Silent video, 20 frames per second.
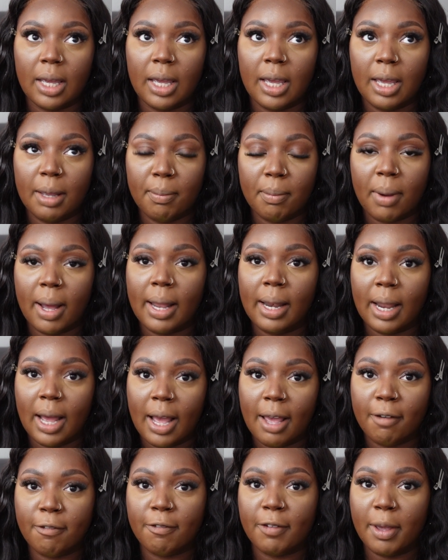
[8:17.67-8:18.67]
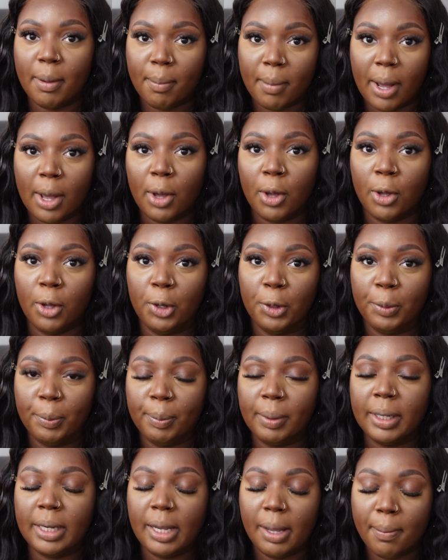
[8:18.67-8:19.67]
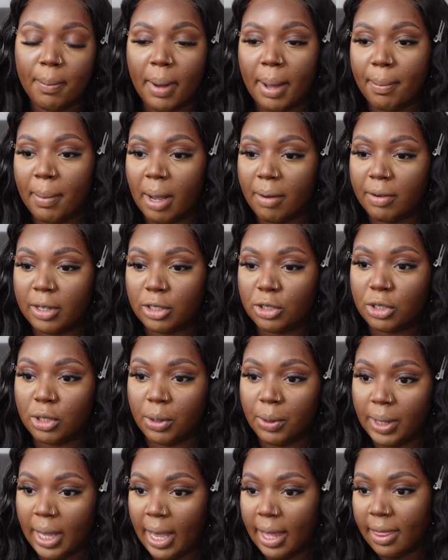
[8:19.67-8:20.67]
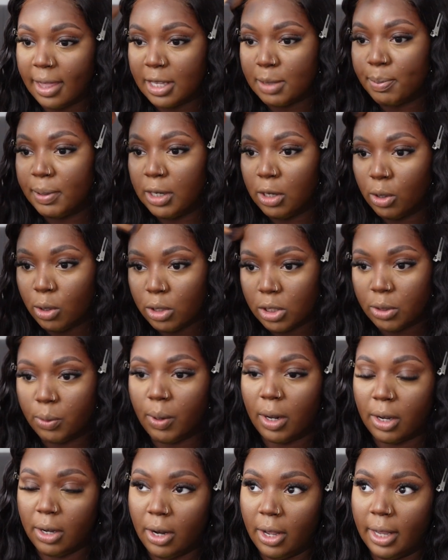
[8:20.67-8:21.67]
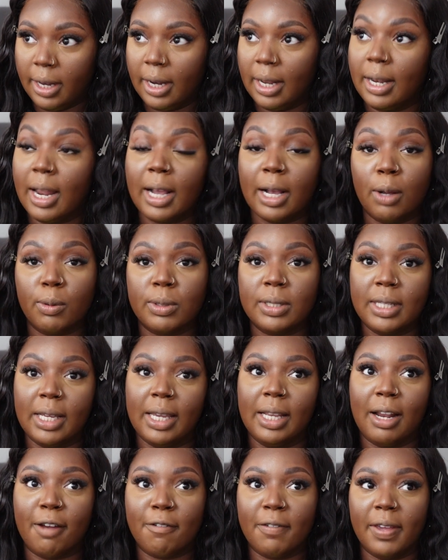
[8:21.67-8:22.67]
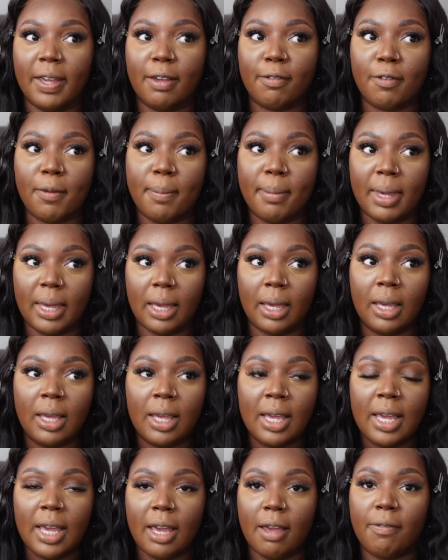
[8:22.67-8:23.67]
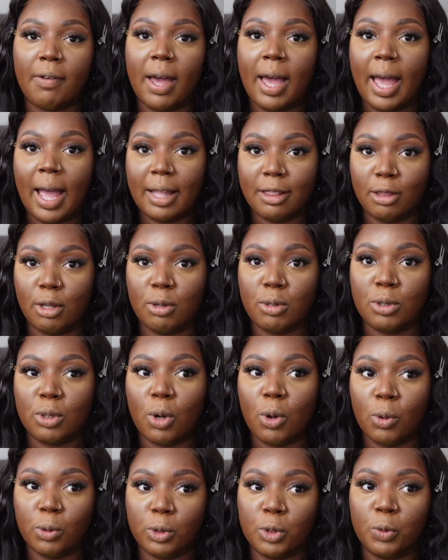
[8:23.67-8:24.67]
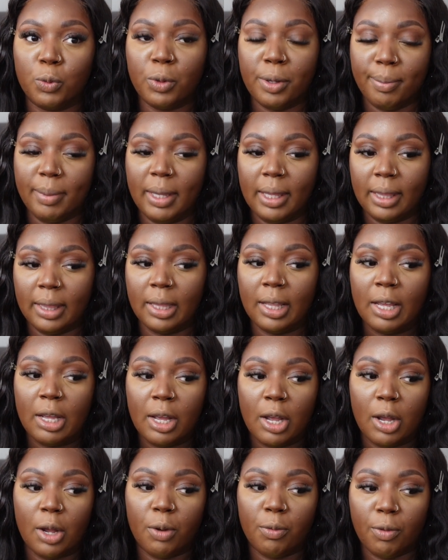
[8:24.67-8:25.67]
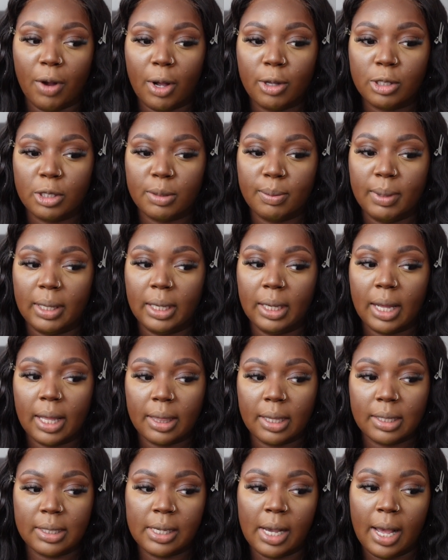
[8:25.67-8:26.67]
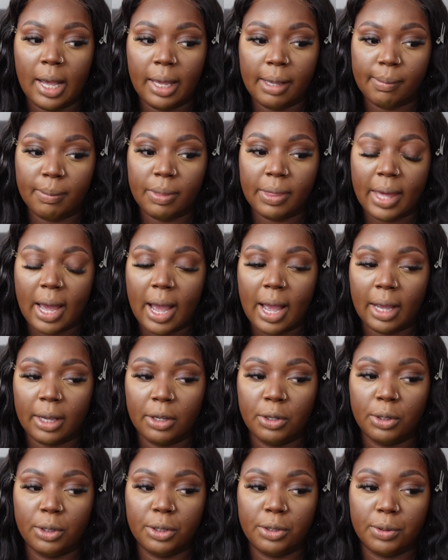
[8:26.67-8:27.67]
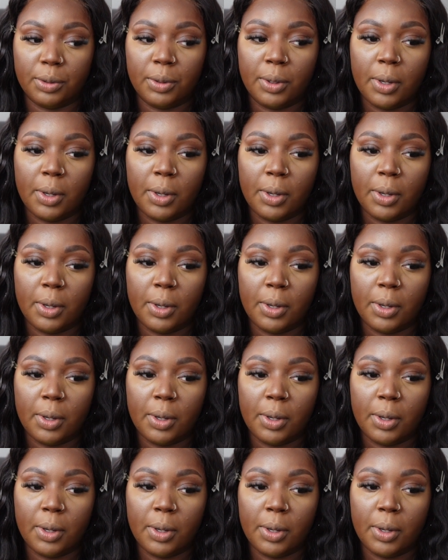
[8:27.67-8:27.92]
in my life, in my home, and in my marriage. So yeah, there's been a lot to unlearn. And like I was saying, I think for me, if I had those older women around me at the time that I could